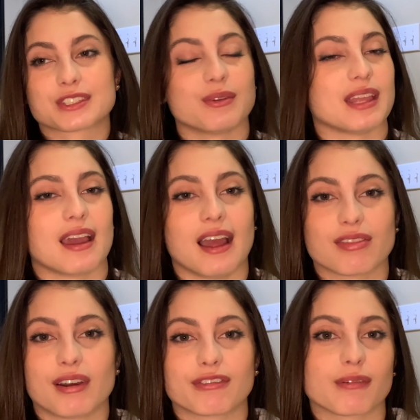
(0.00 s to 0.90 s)
So yeah, I
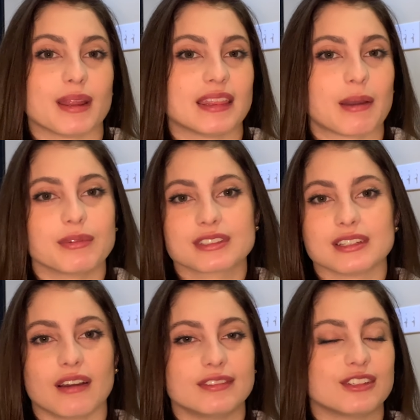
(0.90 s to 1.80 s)
thought for me that was
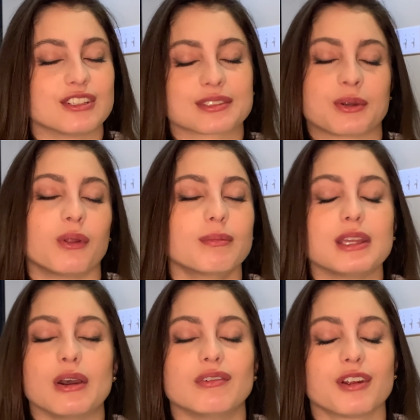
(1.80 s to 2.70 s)
enough to just hold
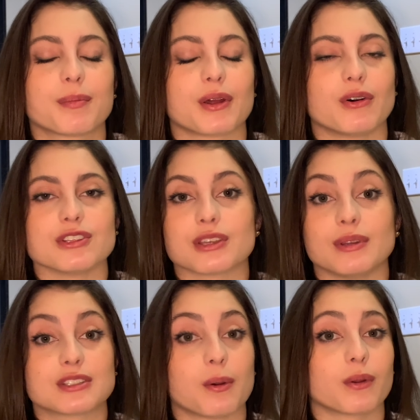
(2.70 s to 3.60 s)
me over, but also
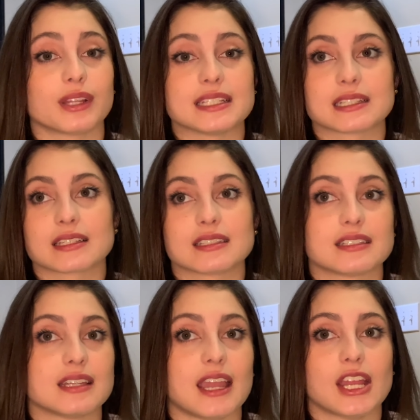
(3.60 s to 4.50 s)
it totally sets the
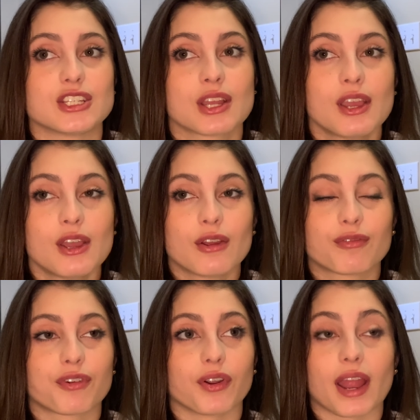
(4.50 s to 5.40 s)
stage
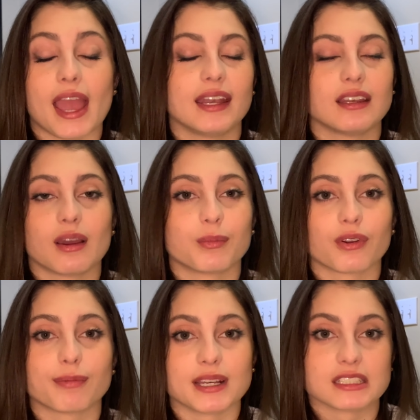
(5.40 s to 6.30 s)
for any number
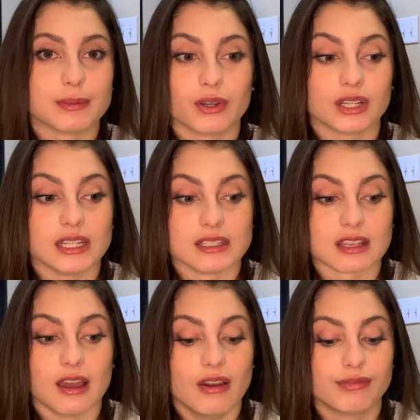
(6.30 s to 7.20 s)
of possibilities
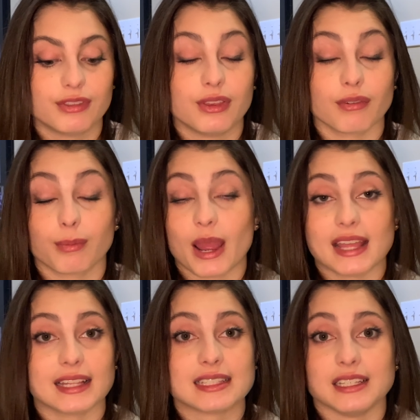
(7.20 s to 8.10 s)
of the way
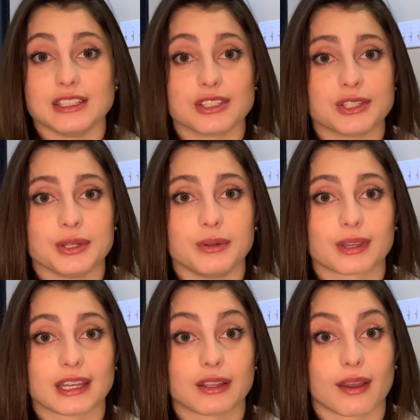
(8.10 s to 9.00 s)
that season 2
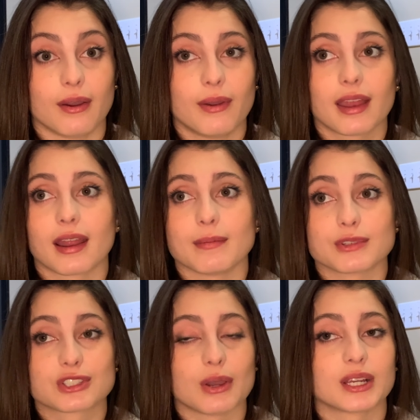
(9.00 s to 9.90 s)
can go, and I'm
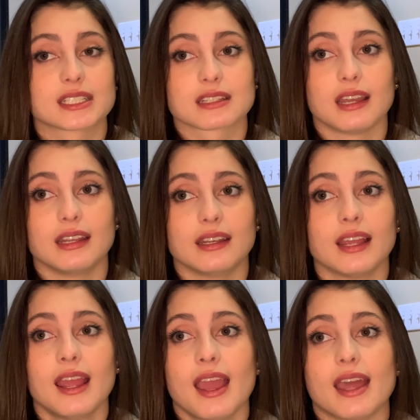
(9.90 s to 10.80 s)
so excited,
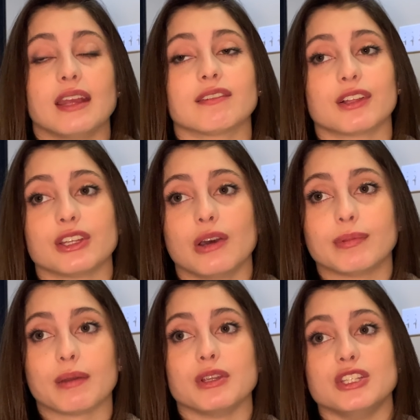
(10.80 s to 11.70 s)
and I really hope
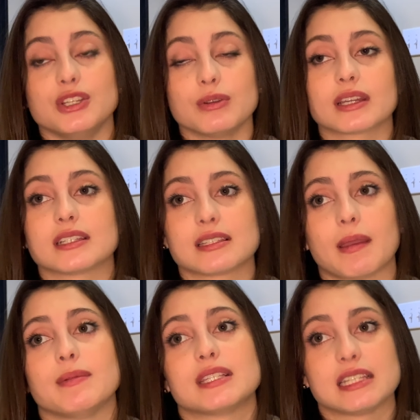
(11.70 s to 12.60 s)
that we do get to
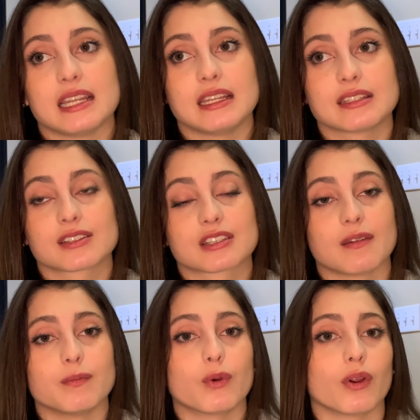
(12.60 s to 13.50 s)
maybe see
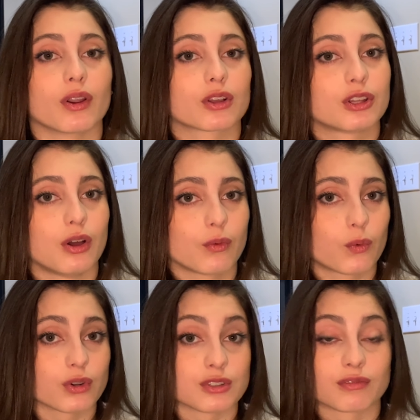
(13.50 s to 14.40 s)
some more Clone
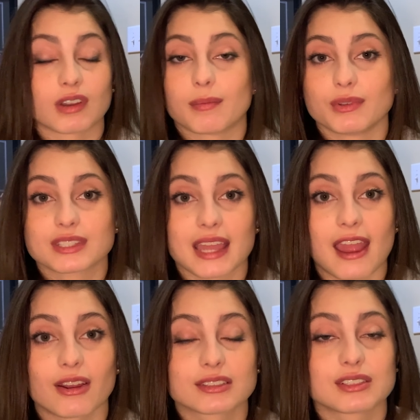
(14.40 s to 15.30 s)
Wars or Rebels
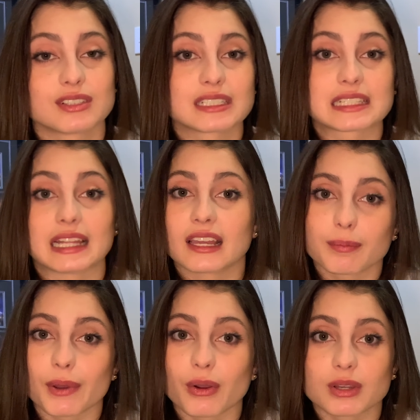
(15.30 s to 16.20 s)
characters
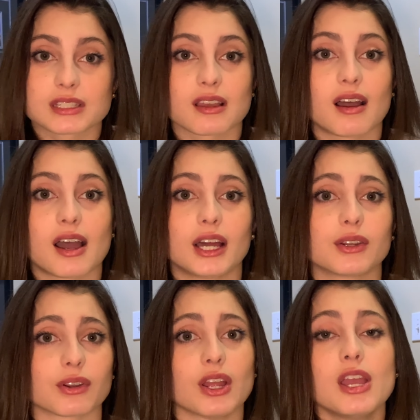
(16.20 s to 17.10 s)
like Bo-Katan,
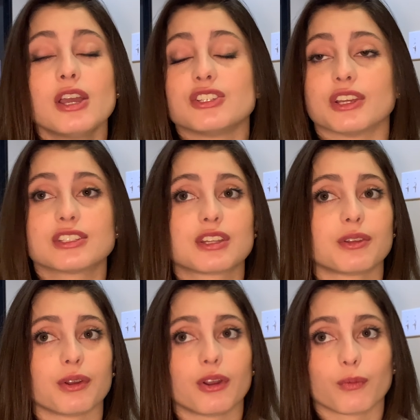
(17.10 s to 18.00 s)
or just to
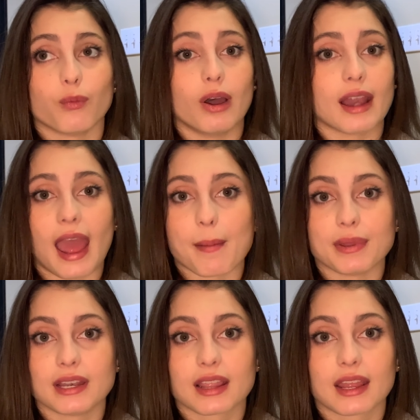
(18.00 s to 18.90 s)
learn what
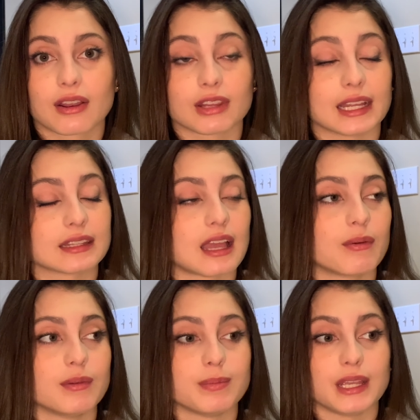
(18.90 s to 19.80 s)
happened there. Like that
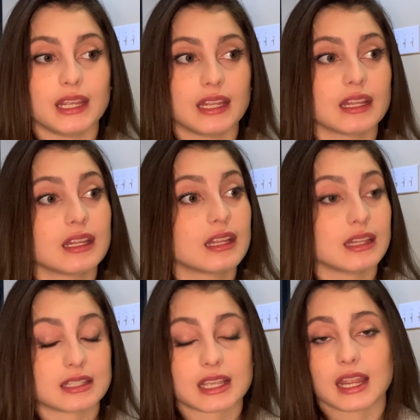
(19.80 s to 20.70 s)
would be
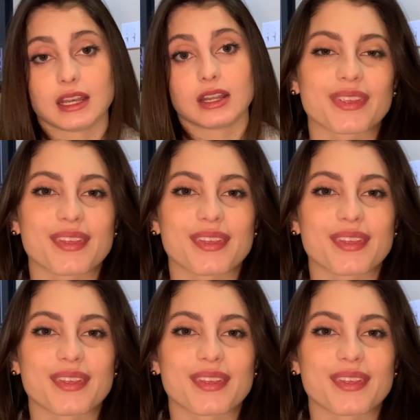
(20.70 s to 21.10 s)
insane.